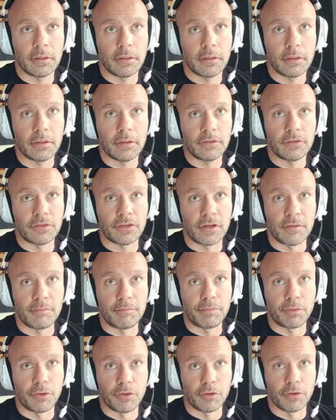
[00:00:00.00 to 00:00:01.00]
some
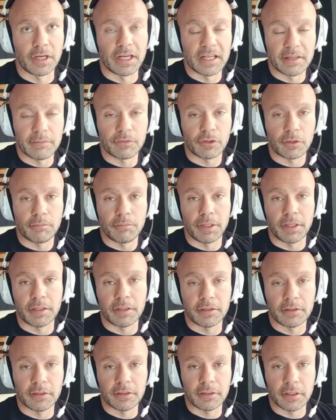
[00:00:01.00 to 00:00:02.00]
programs are
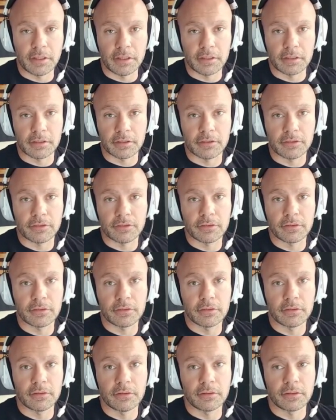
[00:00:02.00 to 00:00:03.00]
better than others.
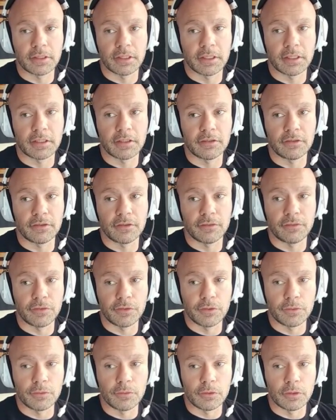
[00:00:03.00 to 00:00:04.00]
Okay, because if
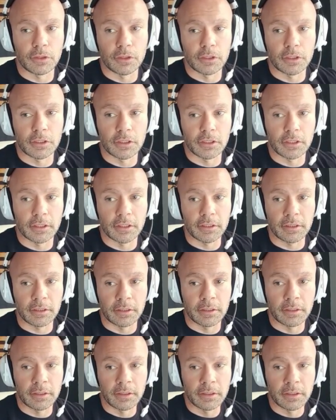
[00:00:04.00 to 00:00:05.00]
you learn
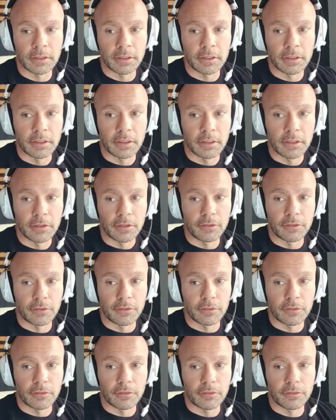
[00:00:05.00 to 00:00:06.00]

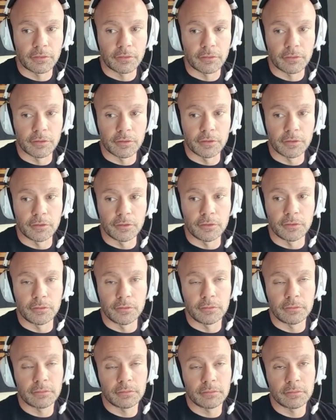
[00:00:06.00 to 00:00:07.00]

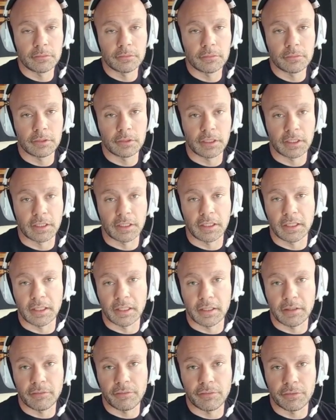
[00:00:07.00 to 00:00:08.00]
through, like I
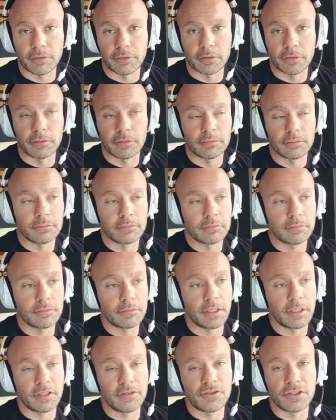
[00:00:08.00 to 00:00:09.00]
have, through
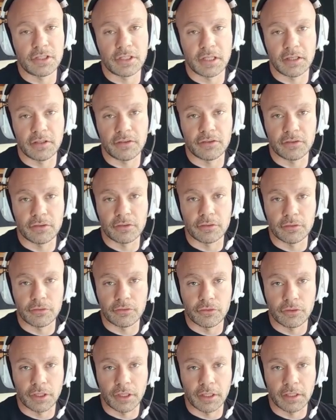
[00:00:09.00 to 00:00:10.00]
education, through
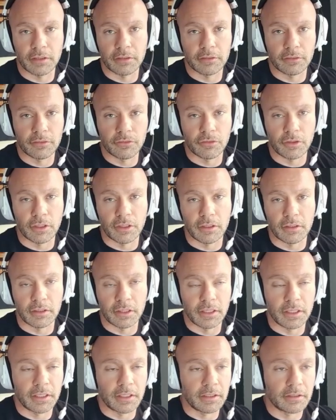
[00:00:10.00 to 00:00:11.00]
training, through trial and
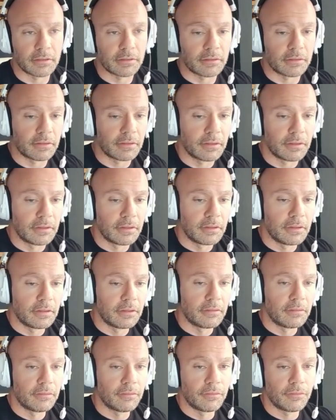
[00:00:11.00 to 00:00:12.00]
error,
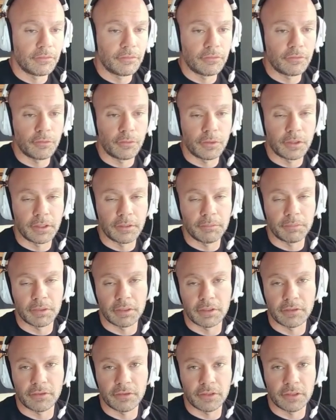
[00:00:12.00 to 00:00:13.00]
20
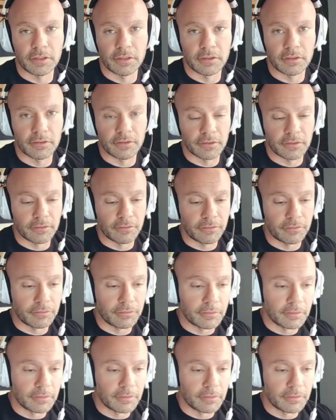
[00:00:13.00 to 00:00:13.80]
plus years of